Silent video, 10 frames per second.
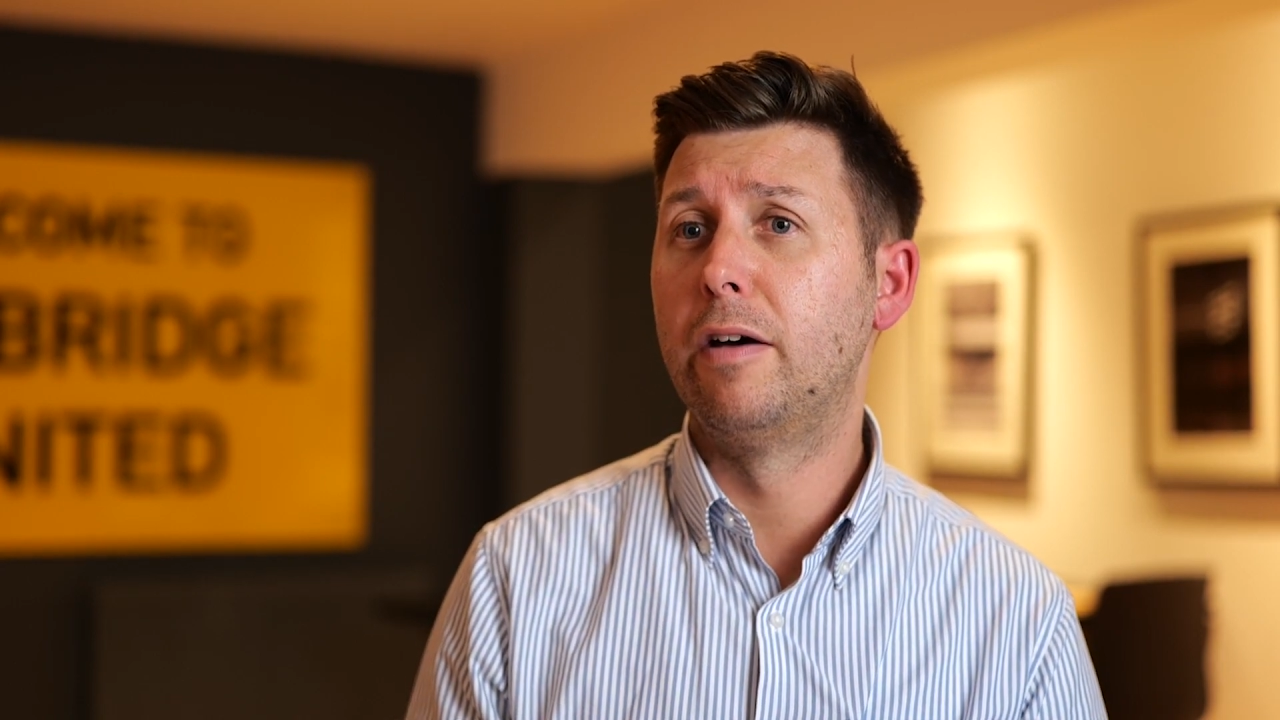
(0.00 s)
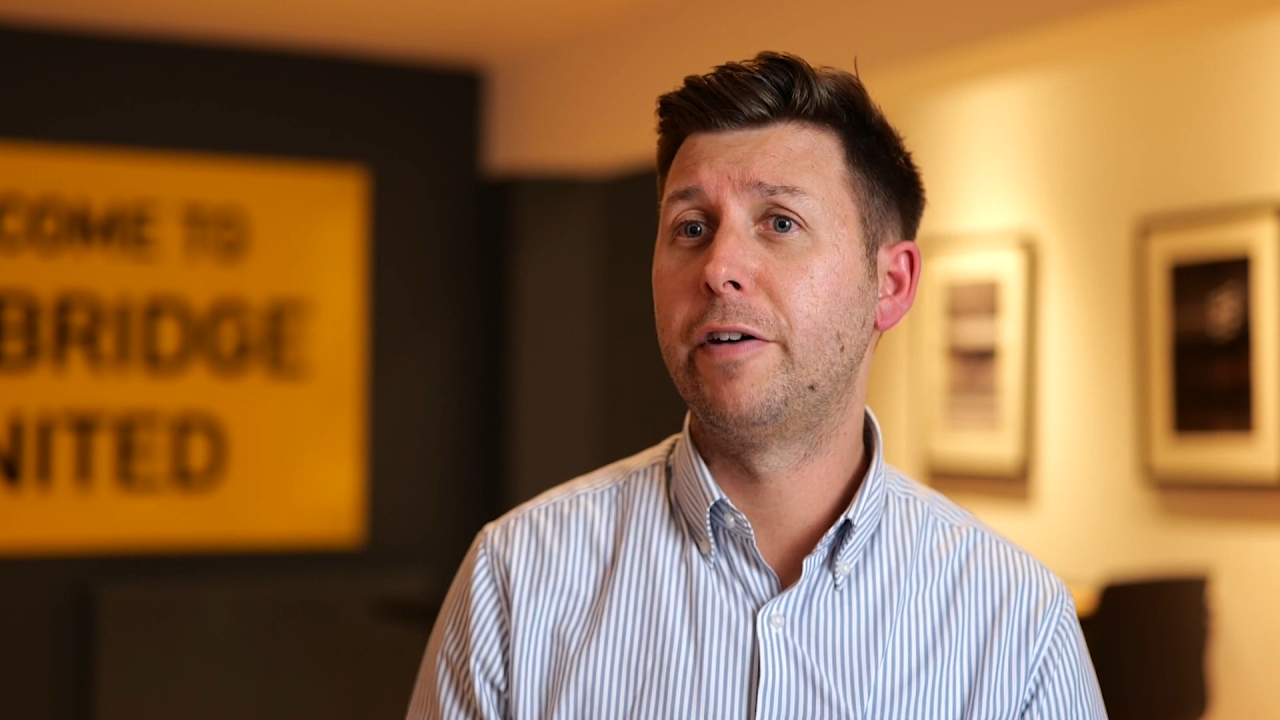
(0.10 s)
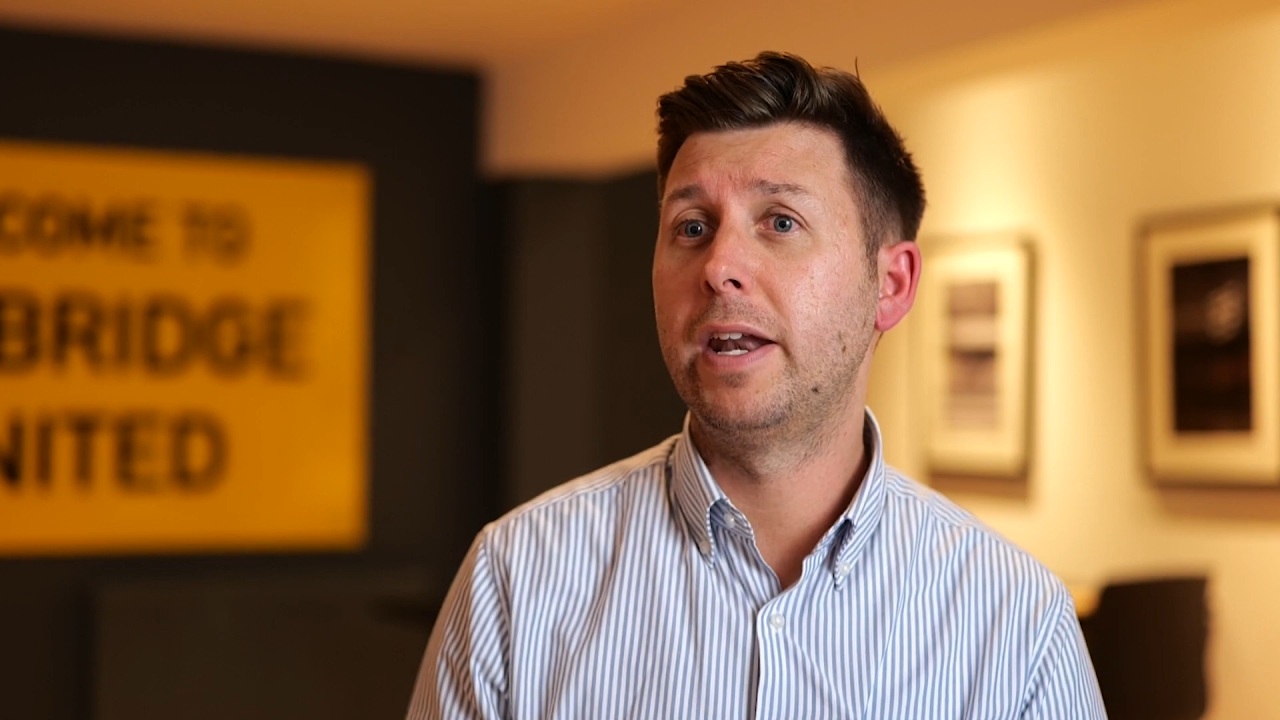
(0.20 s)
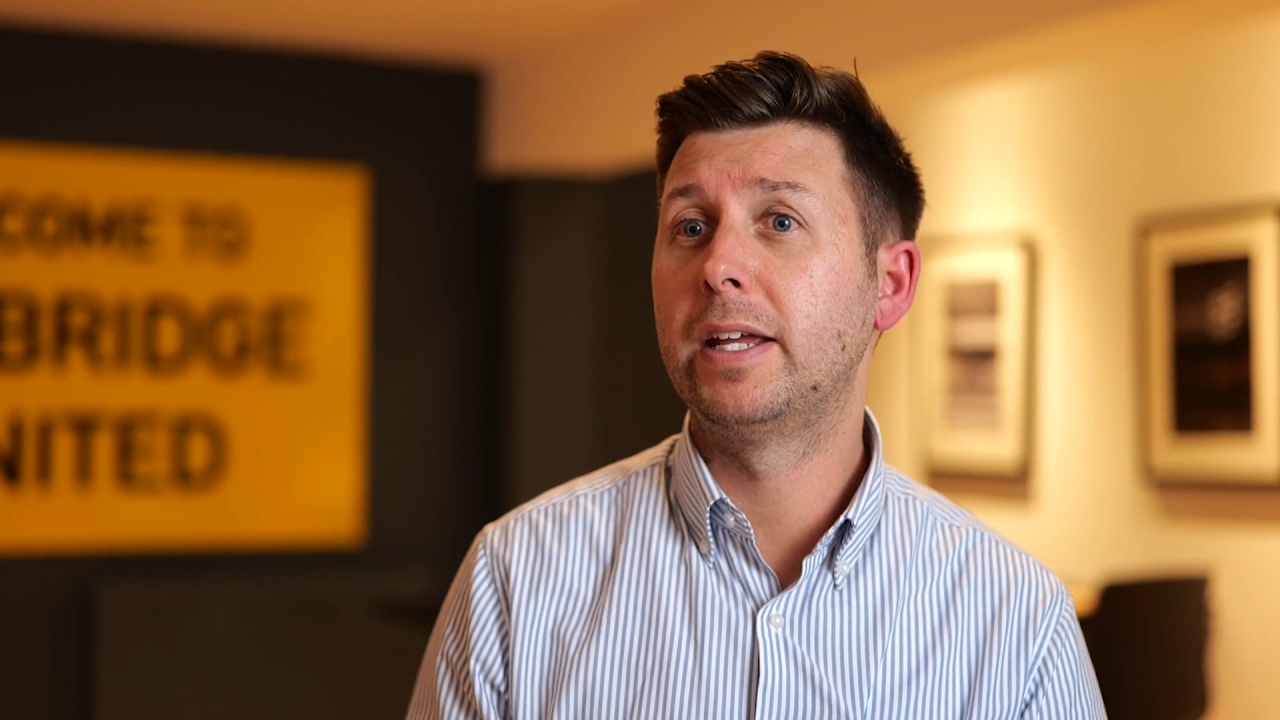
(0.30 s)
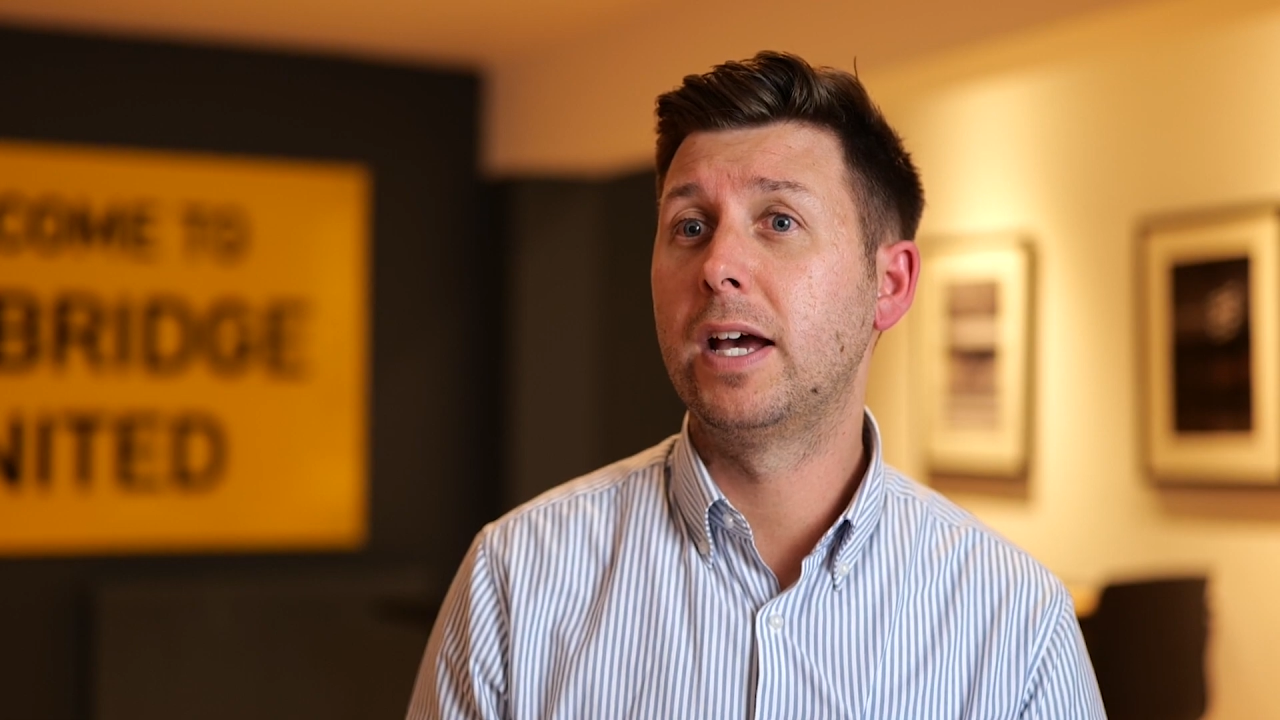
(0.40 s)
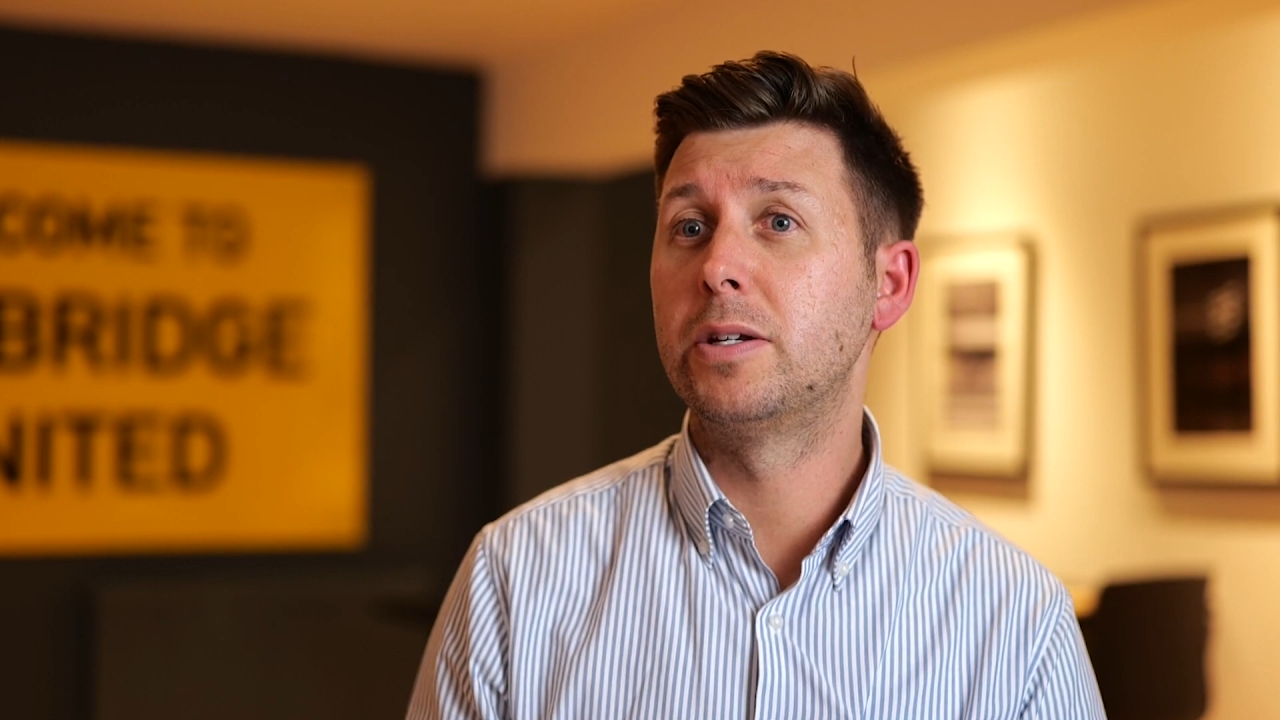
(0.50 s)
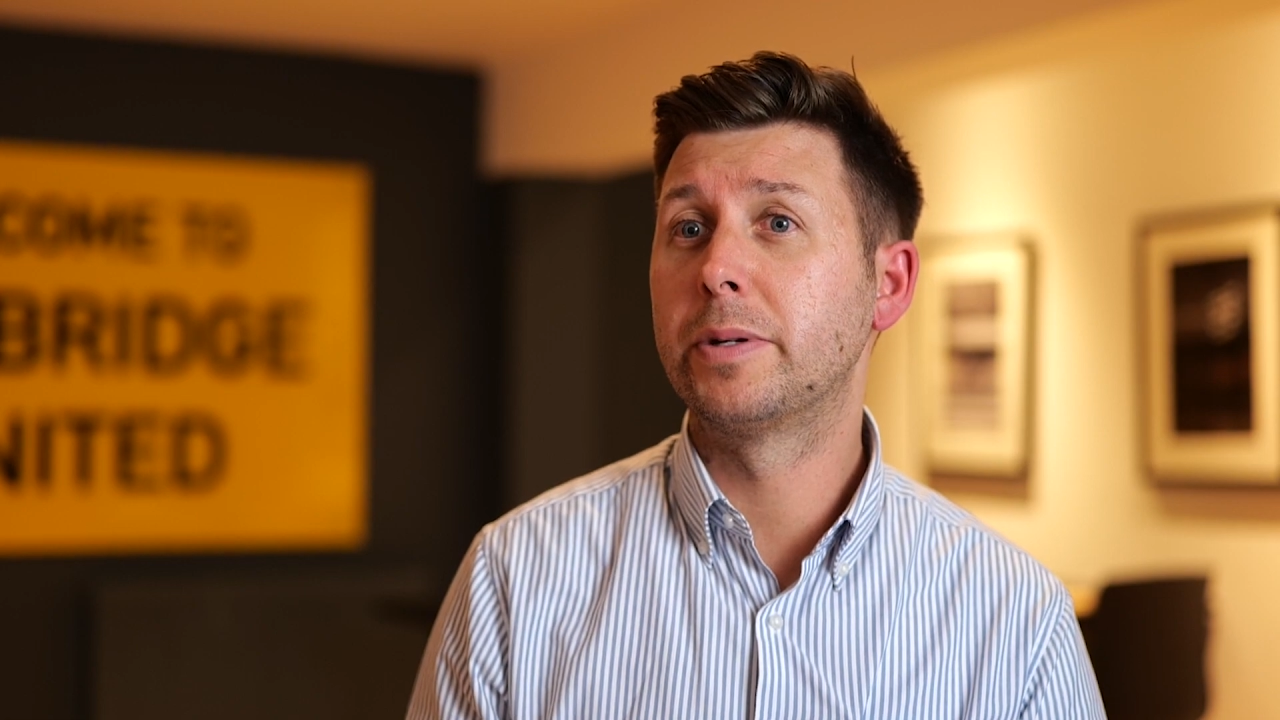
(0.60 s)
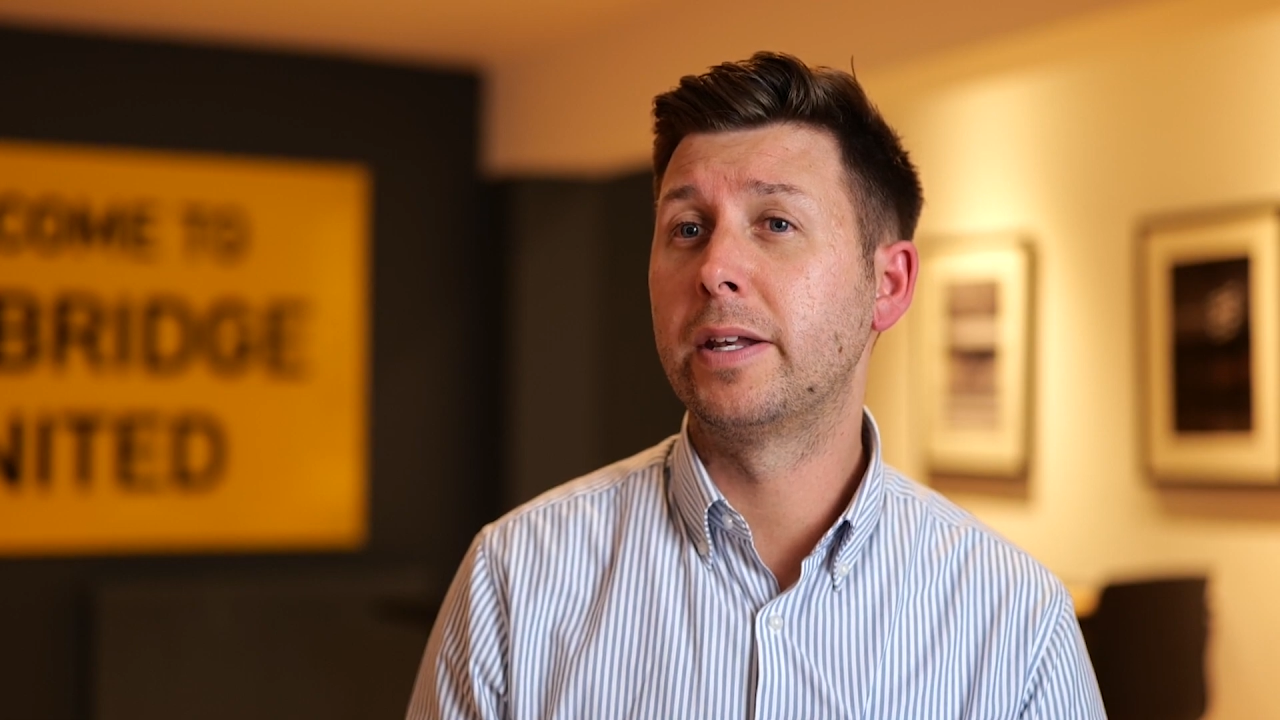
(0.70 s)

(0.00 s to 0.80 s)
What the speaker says: Fan engagement